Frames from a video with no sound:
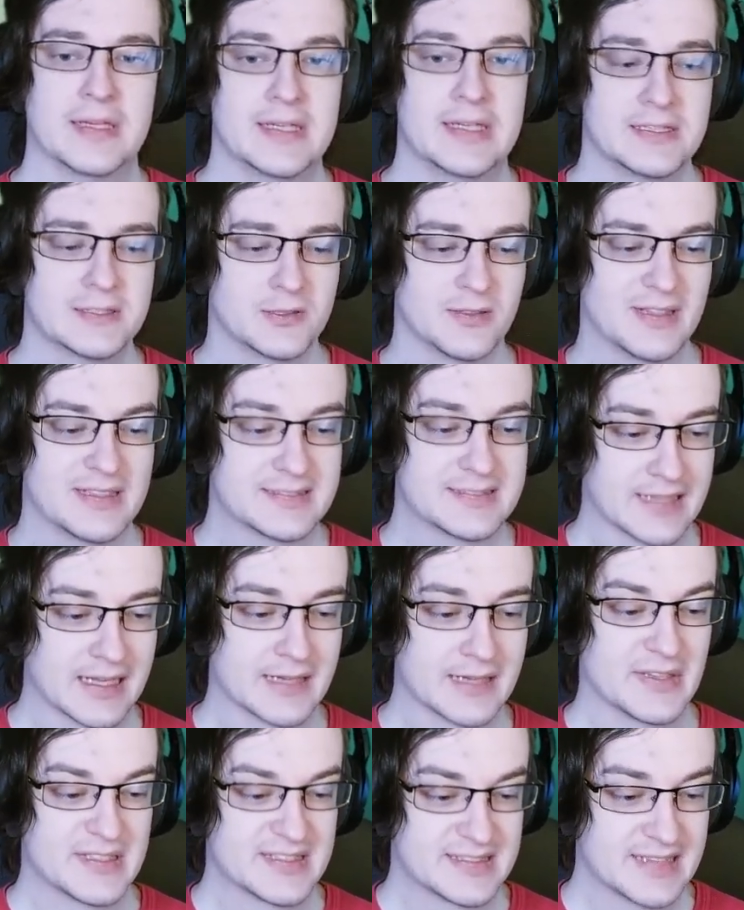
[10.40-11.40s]
So let's start
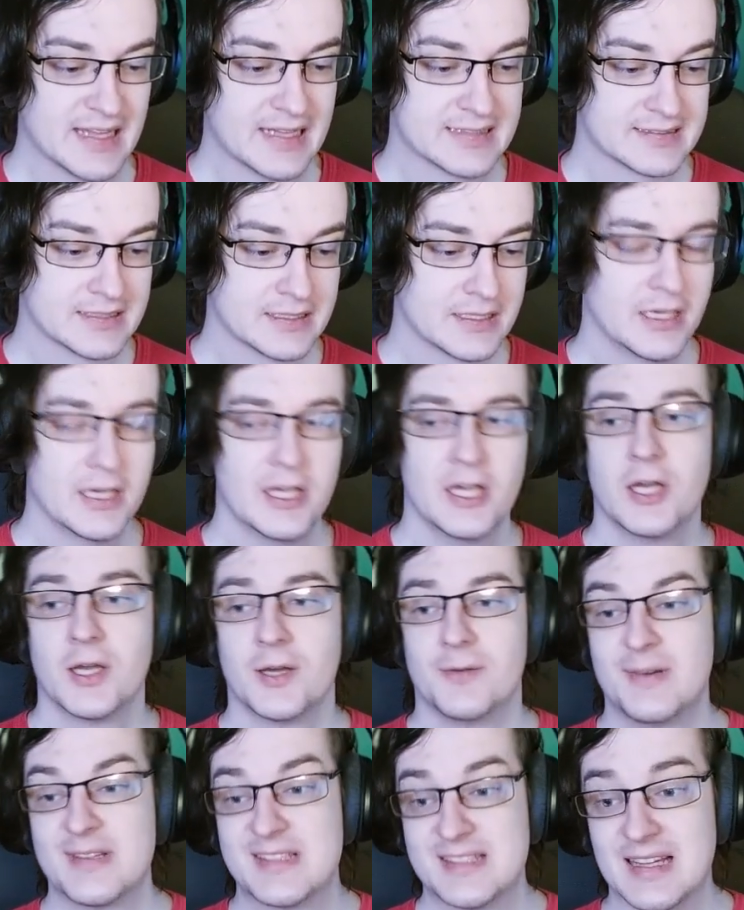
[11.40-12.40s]
with stats.
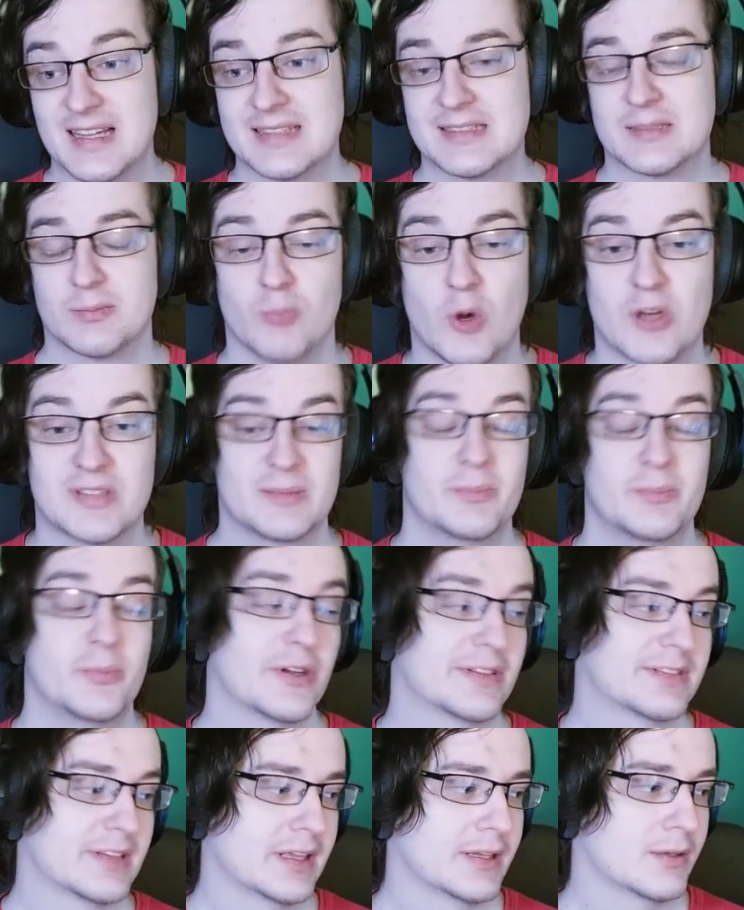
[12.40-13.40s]
With stats, most
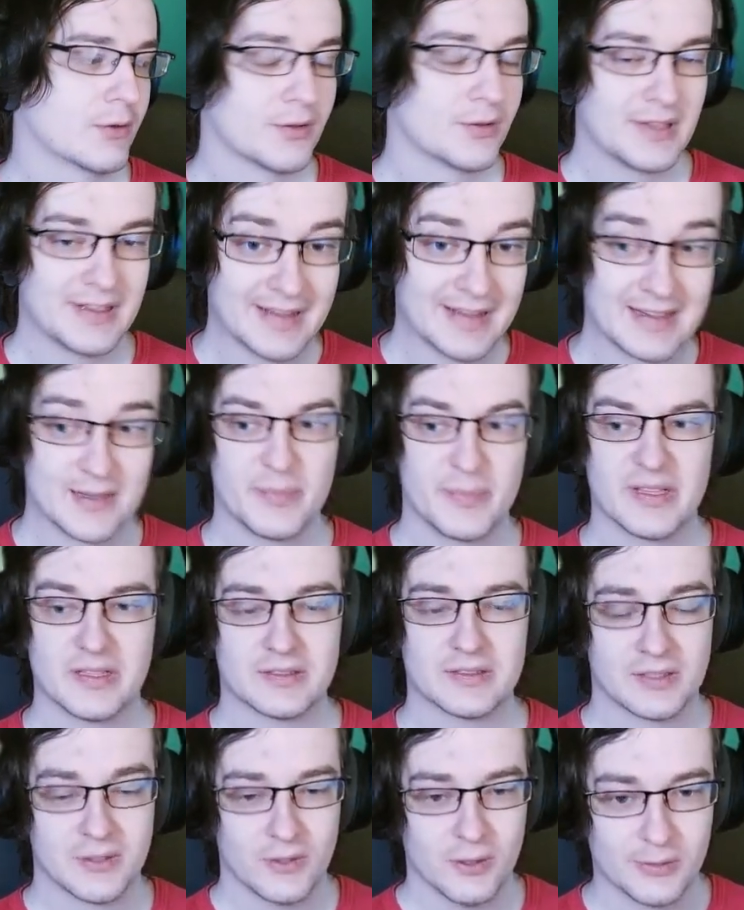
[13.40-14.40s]
important in any build
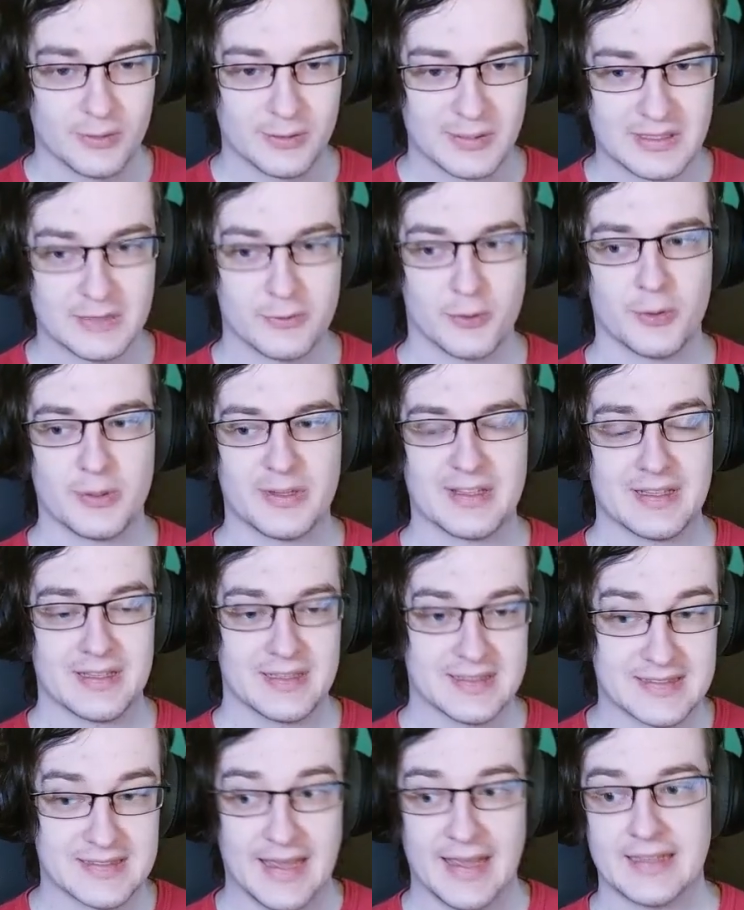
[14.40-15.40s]
on Druid is
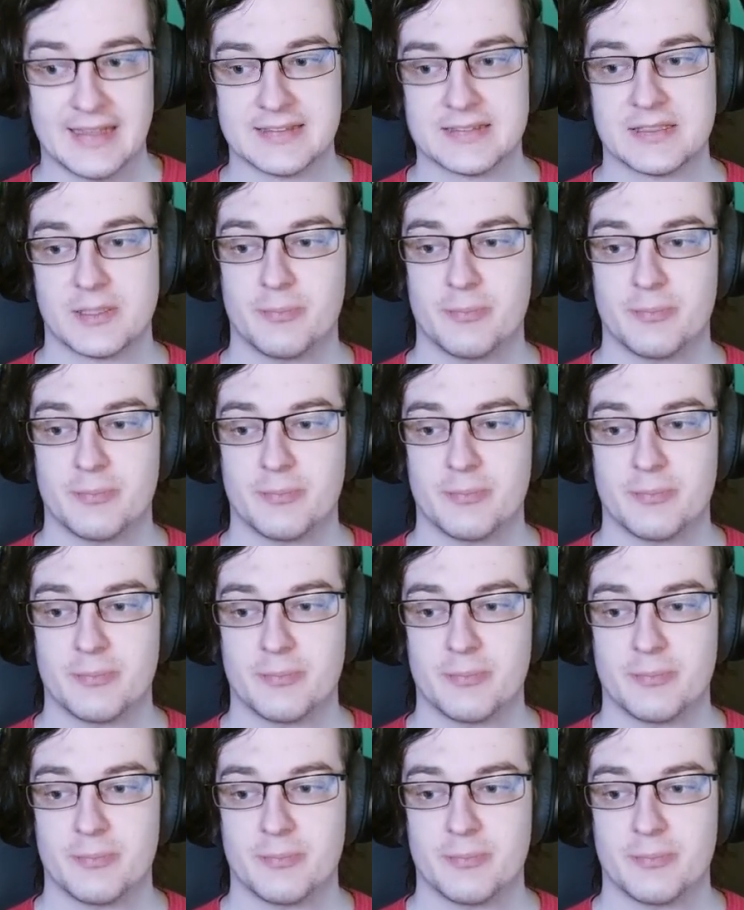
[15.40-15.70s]
haste.